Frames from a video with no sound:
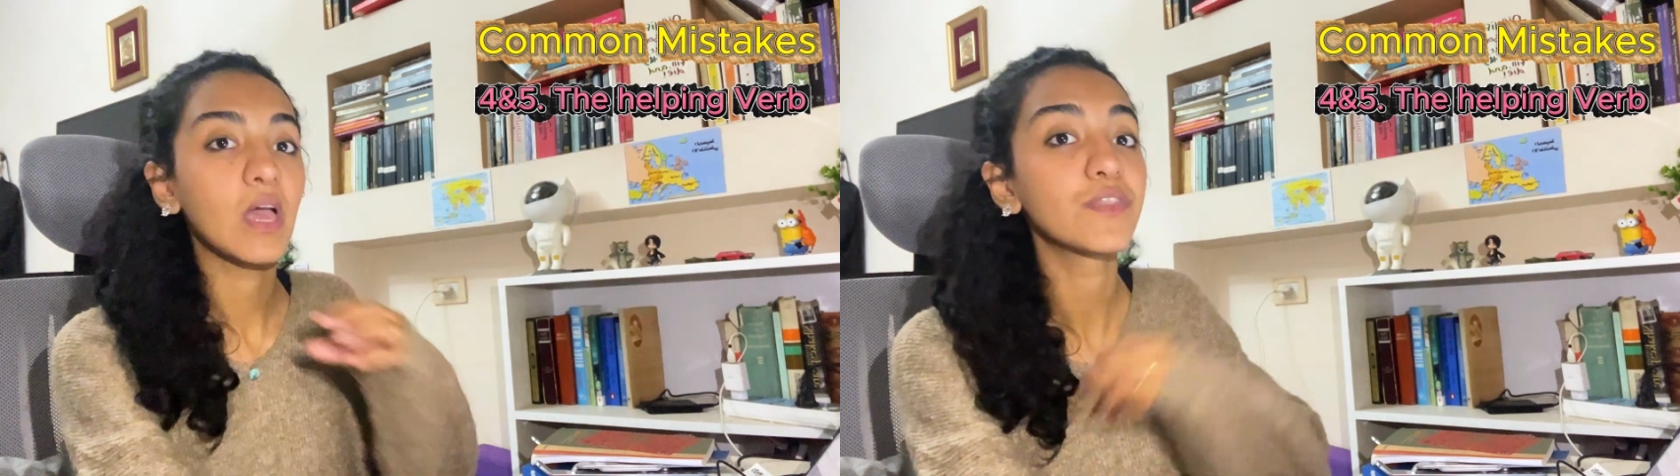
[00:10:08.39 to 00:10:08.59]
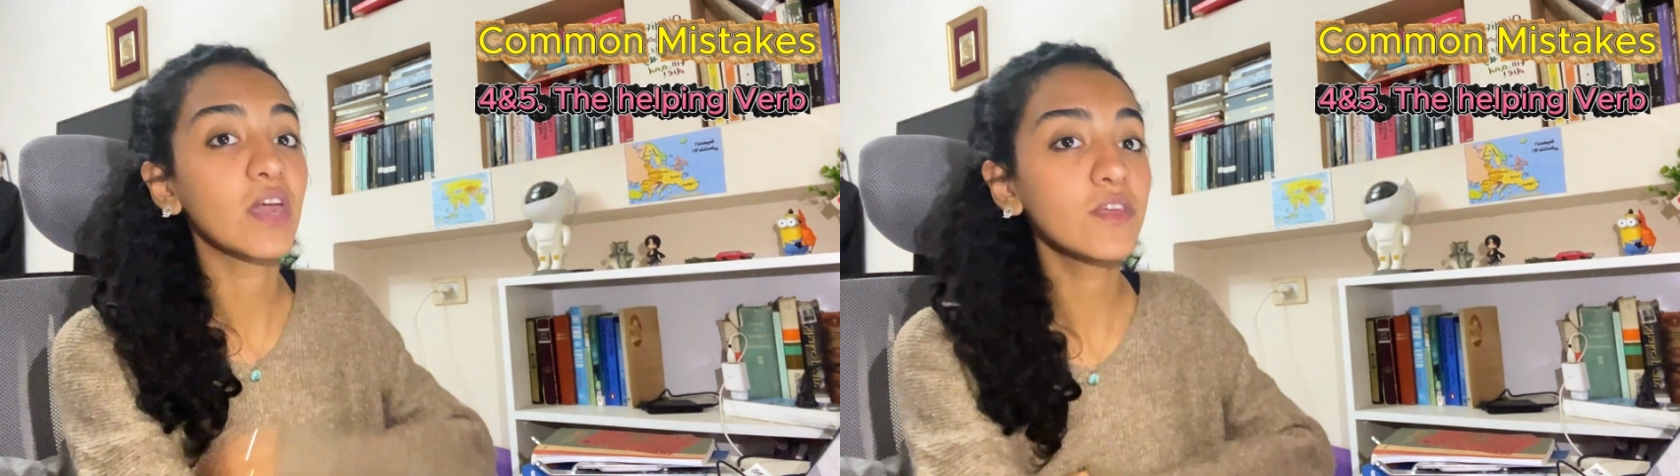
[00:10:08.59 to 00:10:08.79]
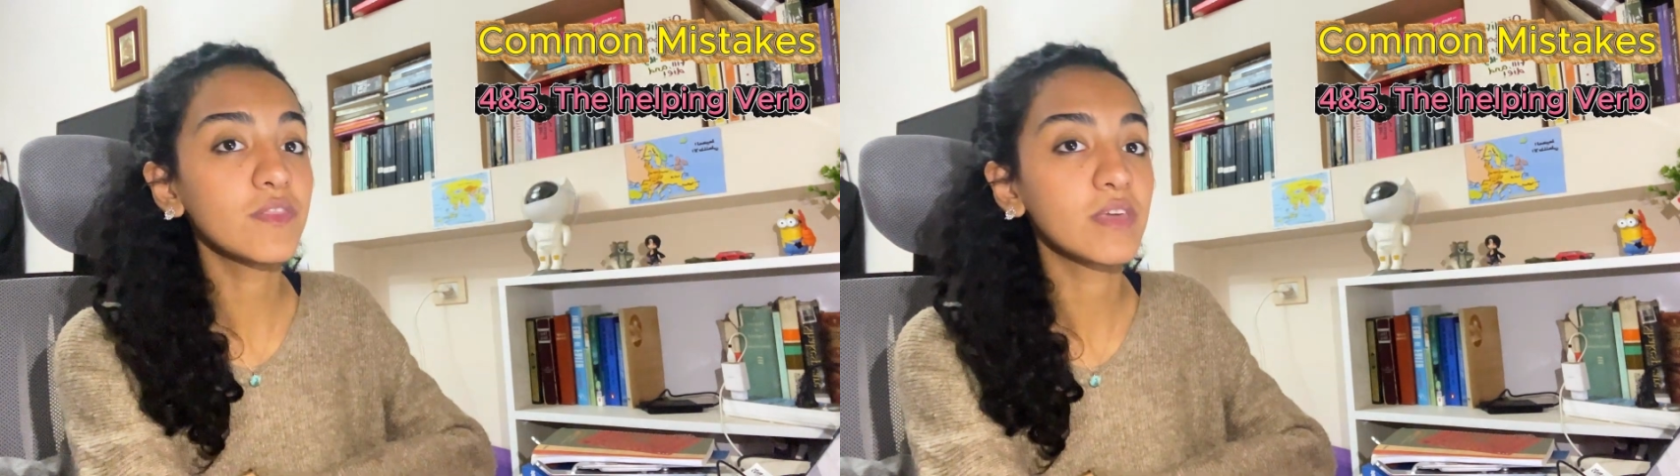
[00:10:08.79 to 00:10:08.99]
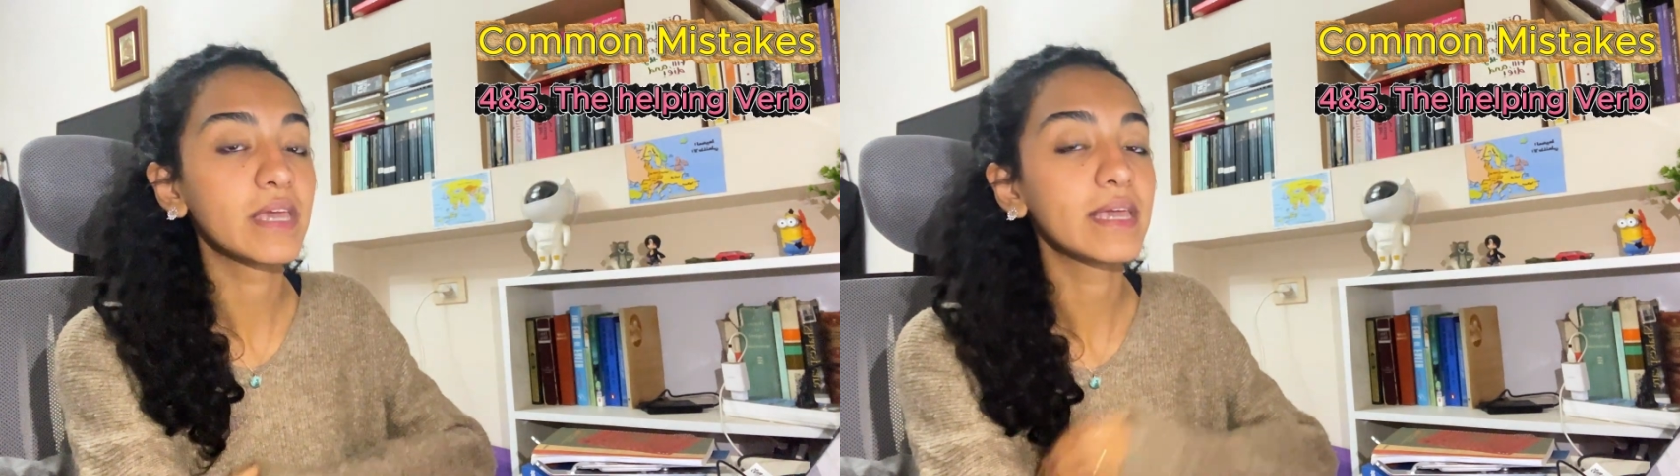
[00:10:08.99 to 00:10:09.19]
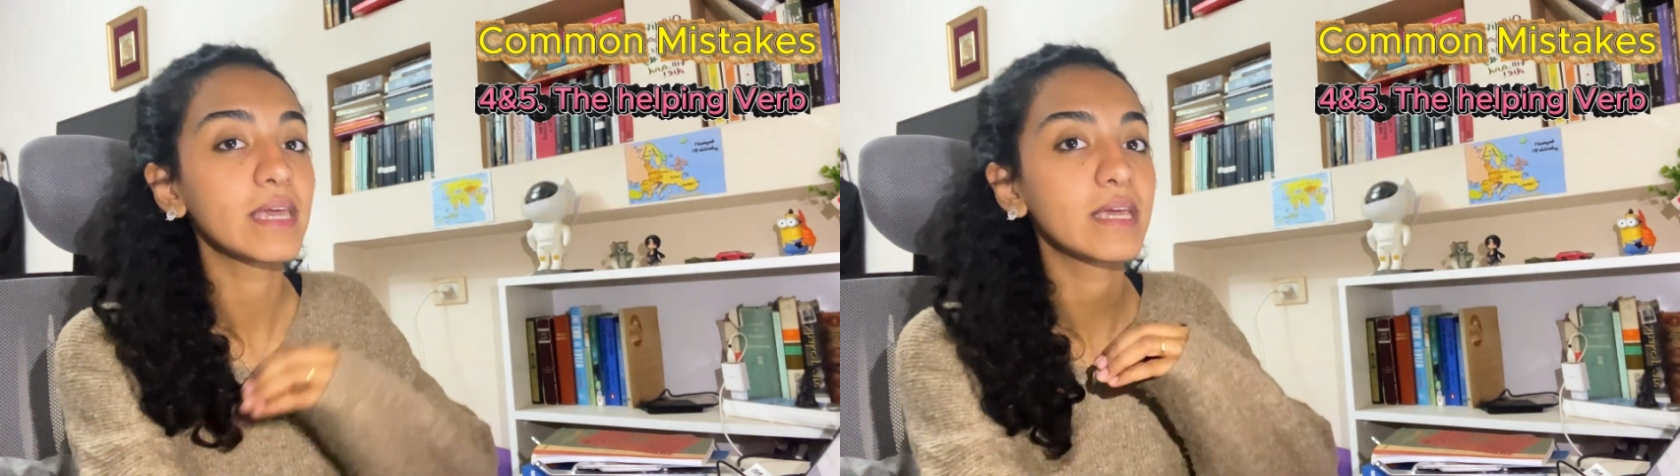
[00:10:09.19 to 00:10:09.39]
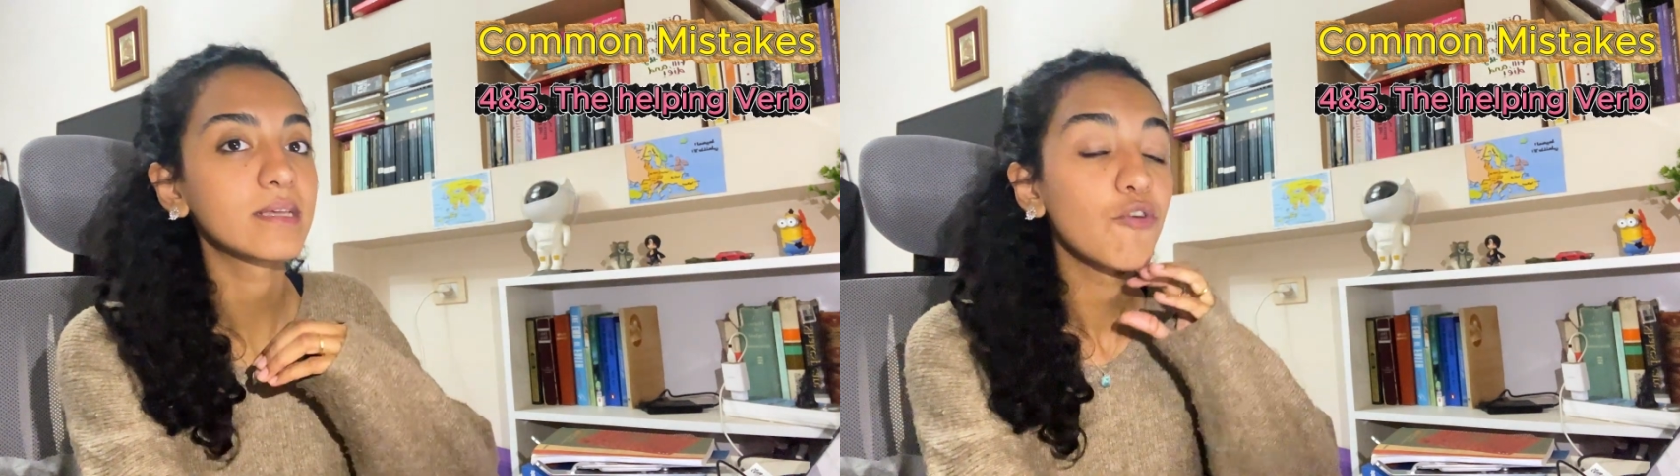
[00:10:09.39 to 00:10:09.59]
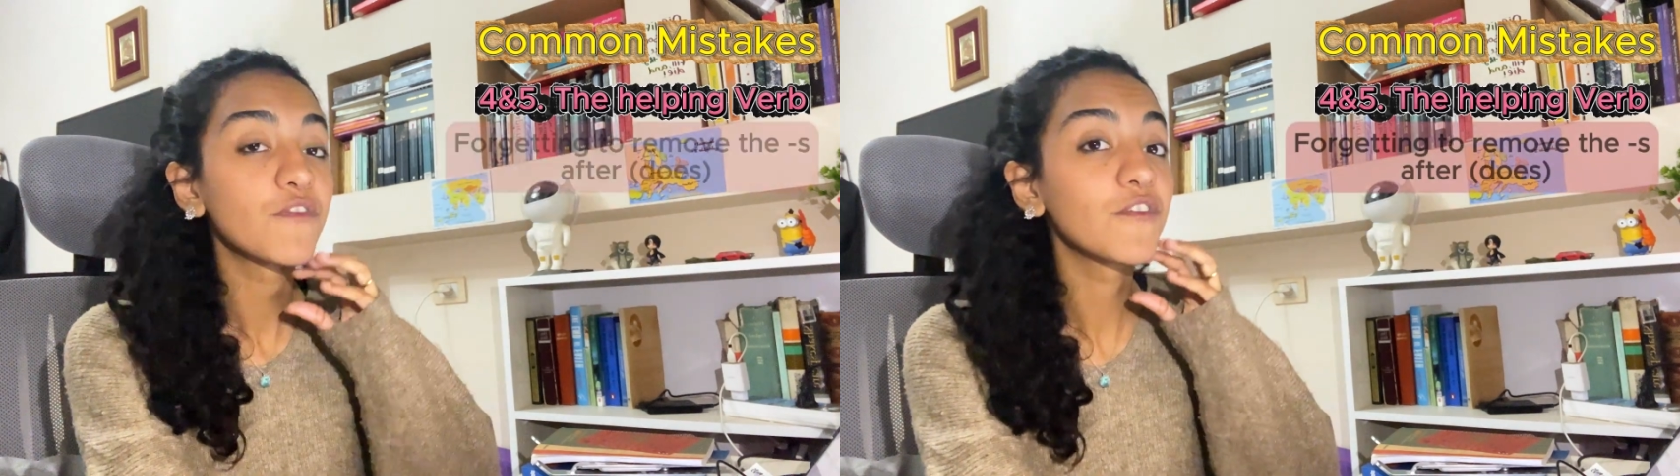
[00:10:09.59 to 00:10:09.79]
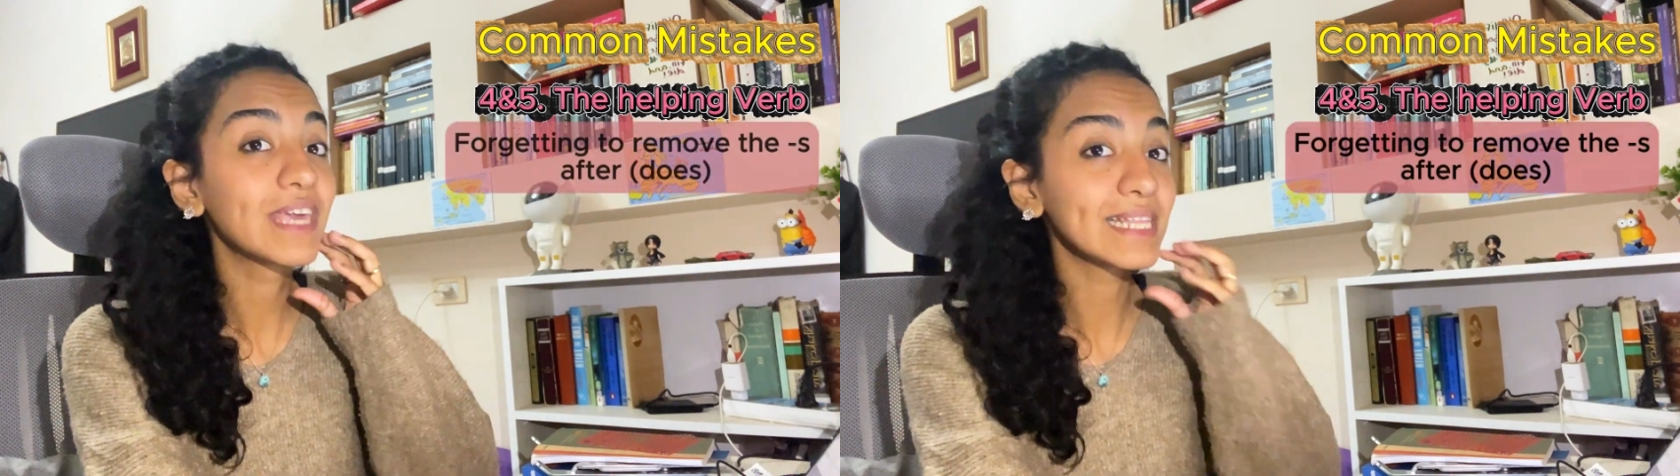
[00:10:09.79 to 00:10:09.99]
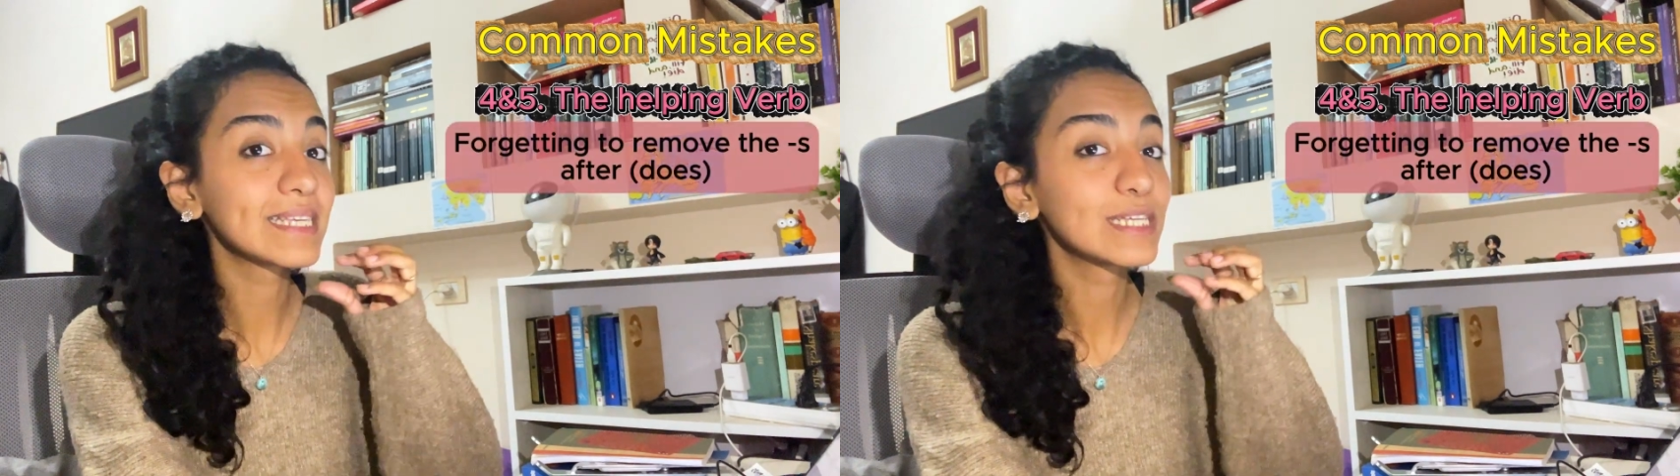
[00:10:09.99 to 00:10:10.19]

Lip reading: And the other thing is forgetting